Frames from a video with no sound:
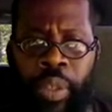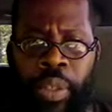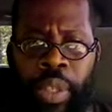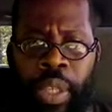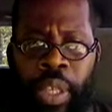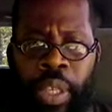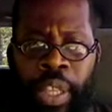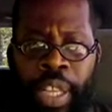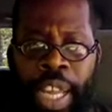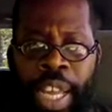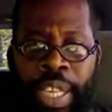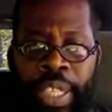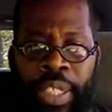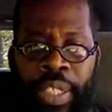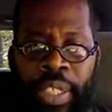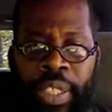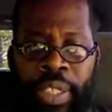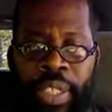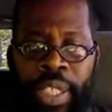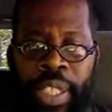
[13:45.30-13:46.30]
The
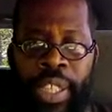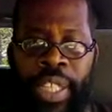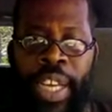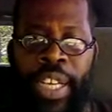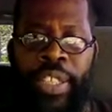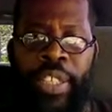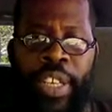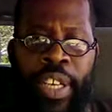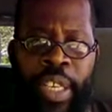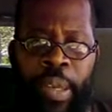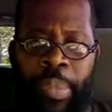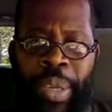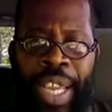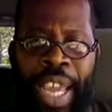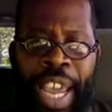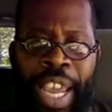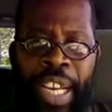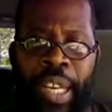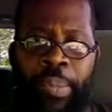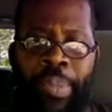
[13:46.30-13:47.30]
elect, the elect are gonna be
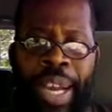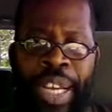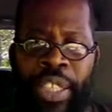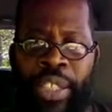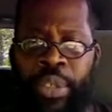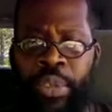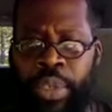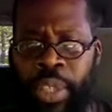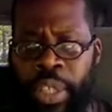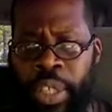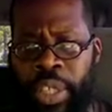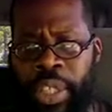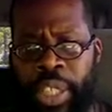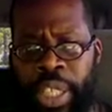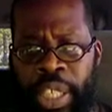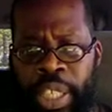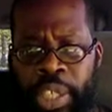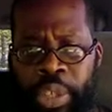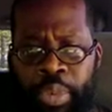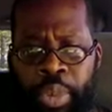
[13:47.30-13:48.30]
hated by two thirds
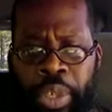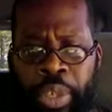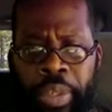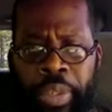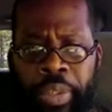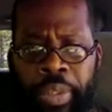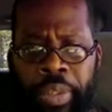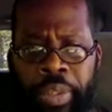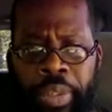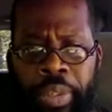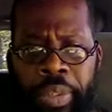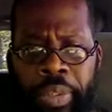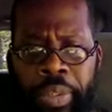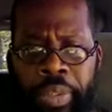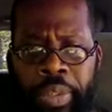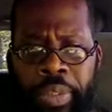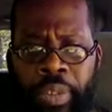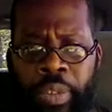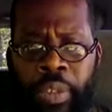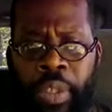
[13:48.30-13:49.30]
of Israel.
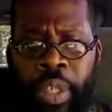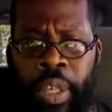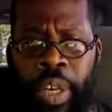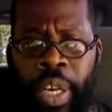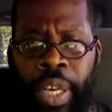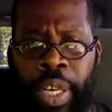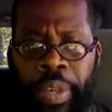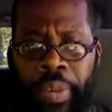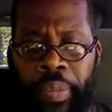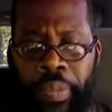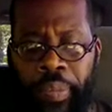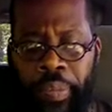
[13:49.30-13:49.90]
All right,